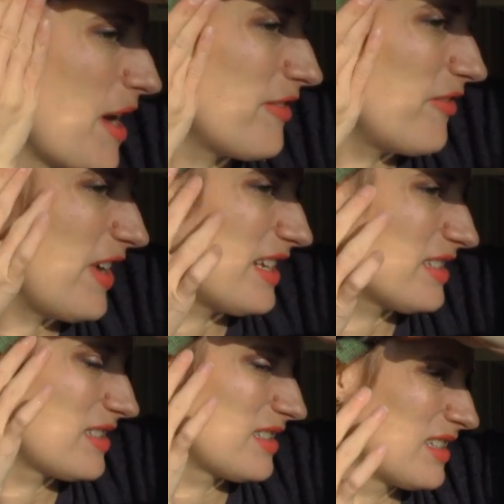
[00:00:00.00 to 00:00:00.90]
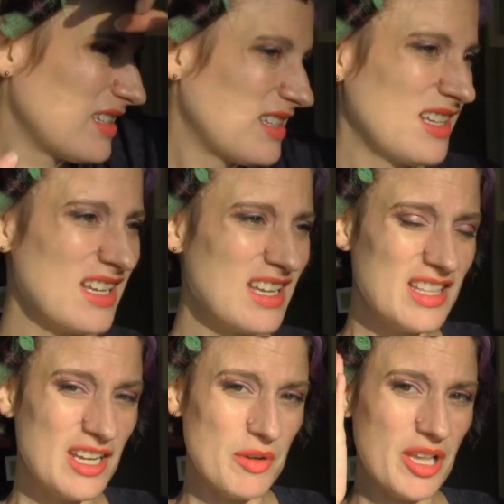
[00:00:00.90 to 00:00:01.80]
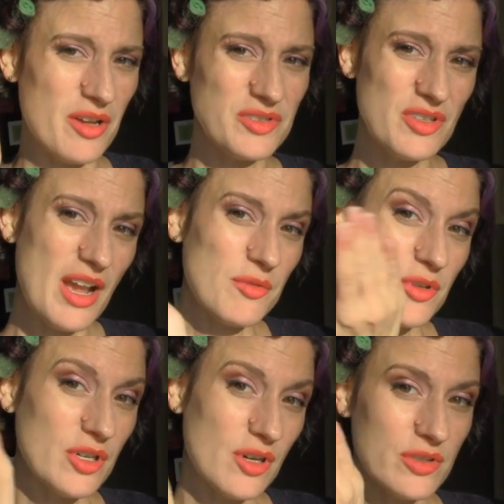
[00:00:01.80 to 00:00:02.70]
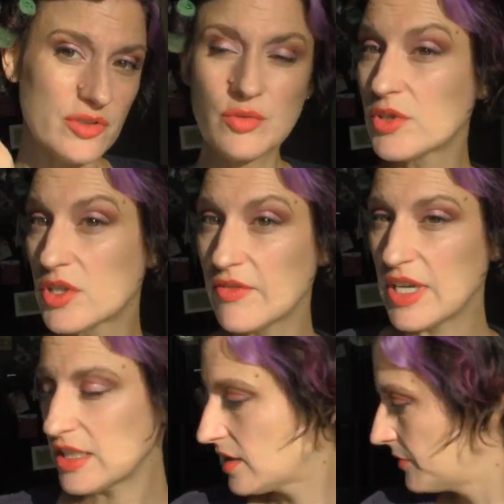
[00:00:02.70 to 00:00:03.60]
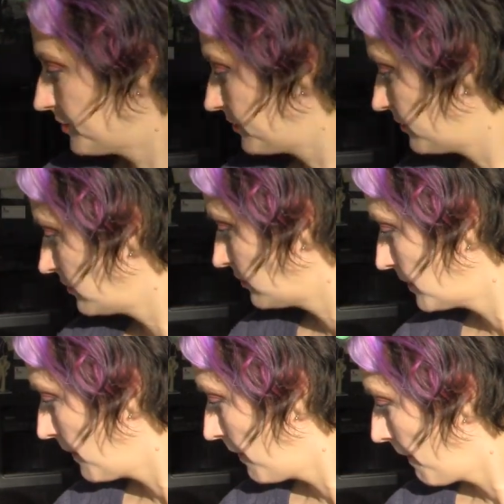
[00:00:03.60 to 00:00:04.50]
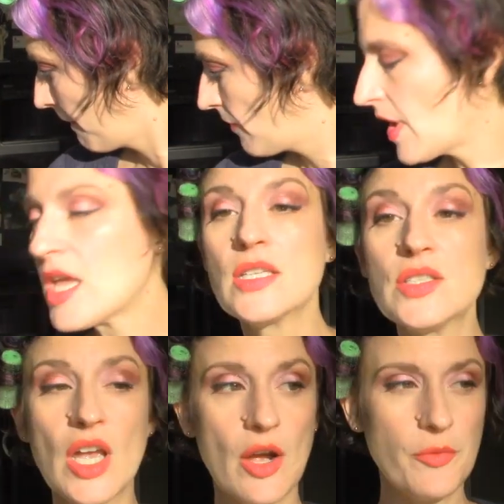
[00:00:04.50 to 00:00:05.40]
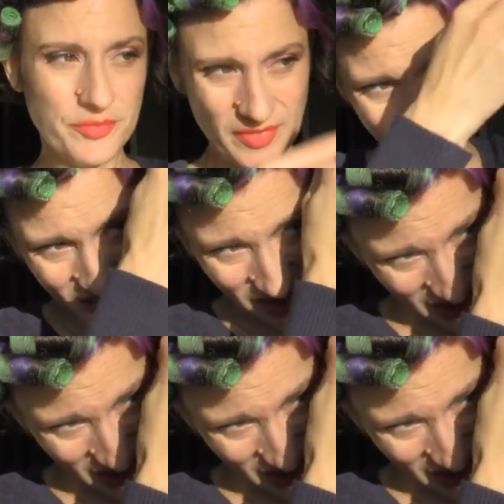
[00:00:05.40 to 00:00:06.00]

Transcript: face. There we go. So that roller curls towards the face. So on the